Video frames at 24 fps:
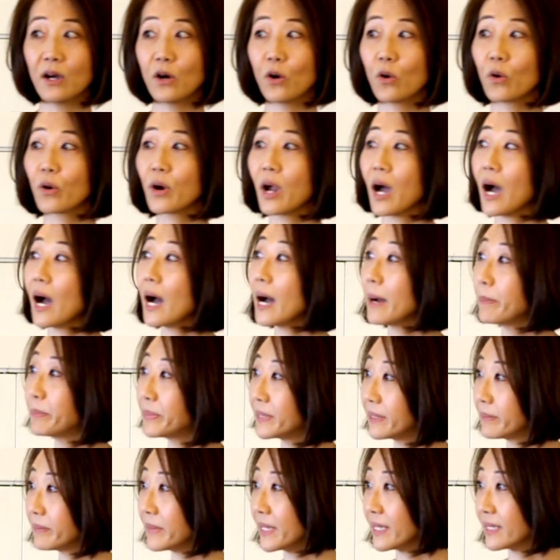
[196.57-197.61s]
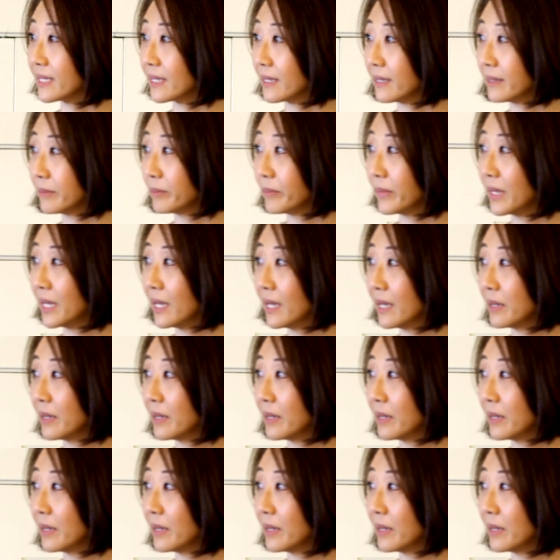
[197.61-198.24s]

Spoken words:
or optimism,